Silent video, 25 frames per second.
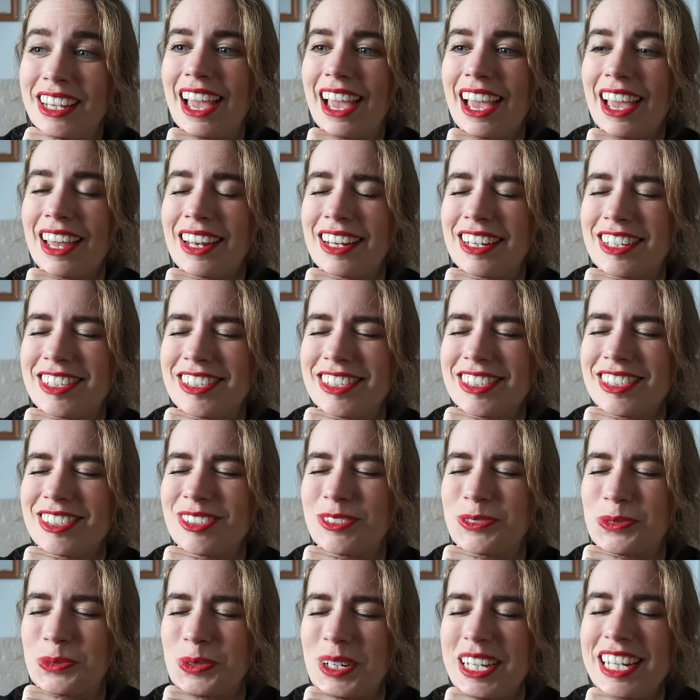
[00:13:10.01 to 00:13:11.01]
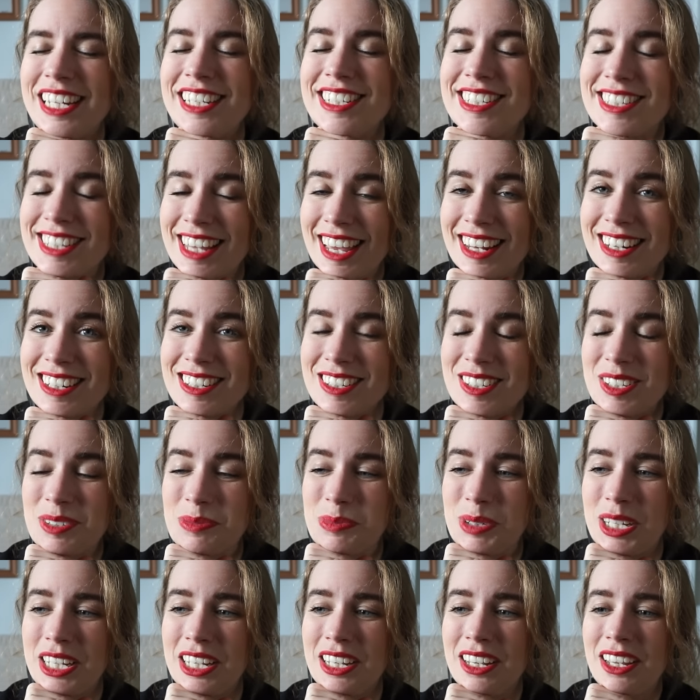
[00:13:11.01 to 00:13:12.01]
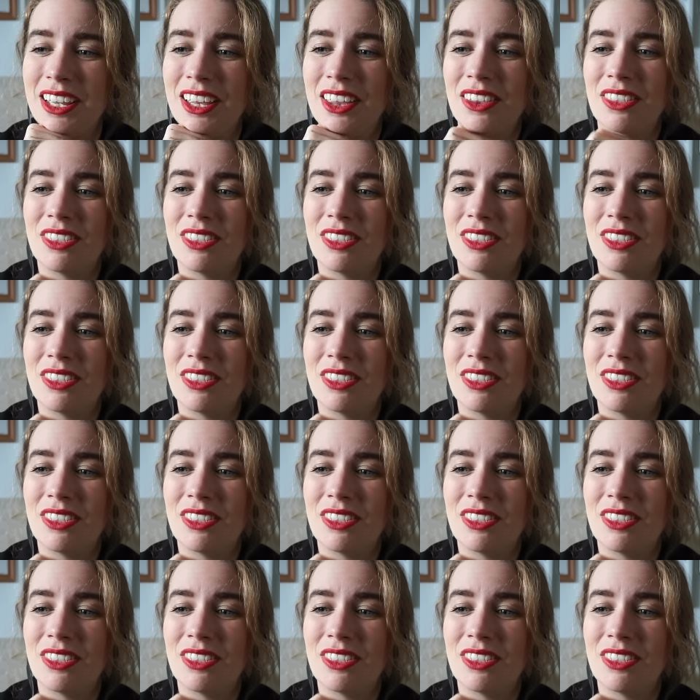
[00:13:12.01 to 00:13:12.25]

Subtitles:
And it just really saddens me